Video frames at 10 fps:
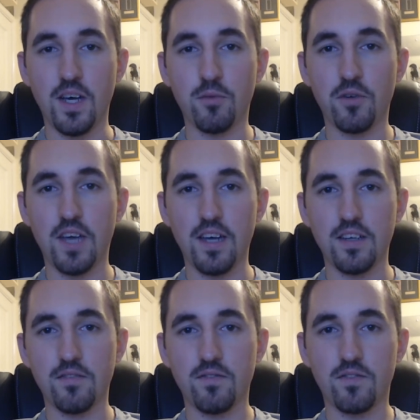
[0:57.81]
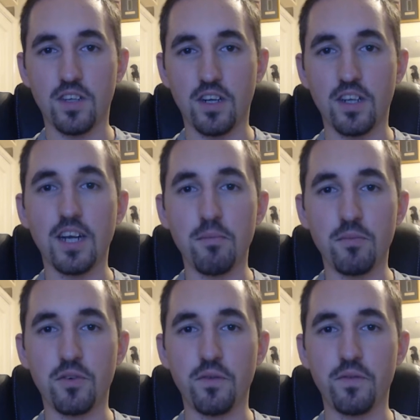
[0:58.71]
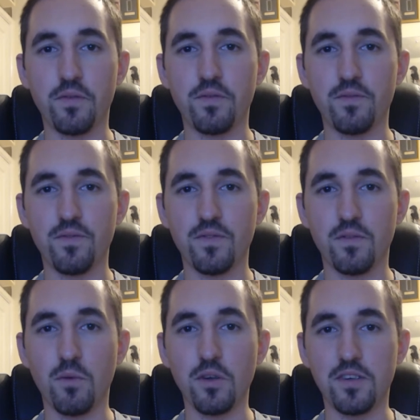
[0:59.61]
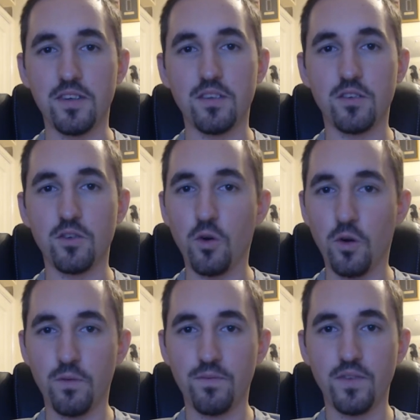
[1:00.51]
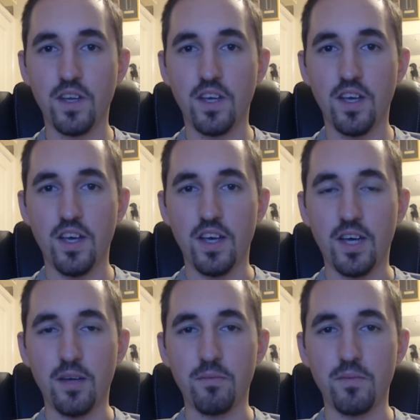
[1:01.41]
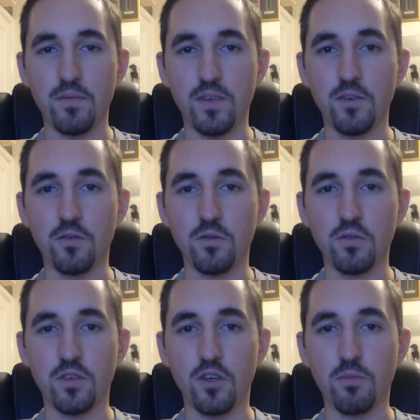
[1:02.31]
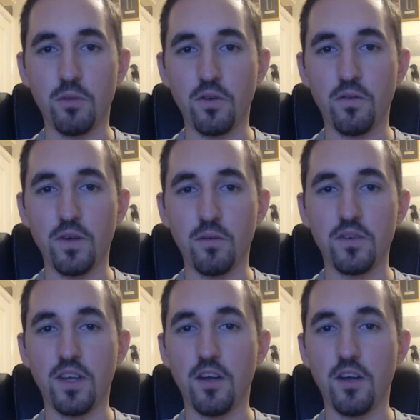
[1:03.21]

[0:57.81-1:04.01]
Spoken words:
So you get a kind of glimpse of what's in store. In all good Bond films,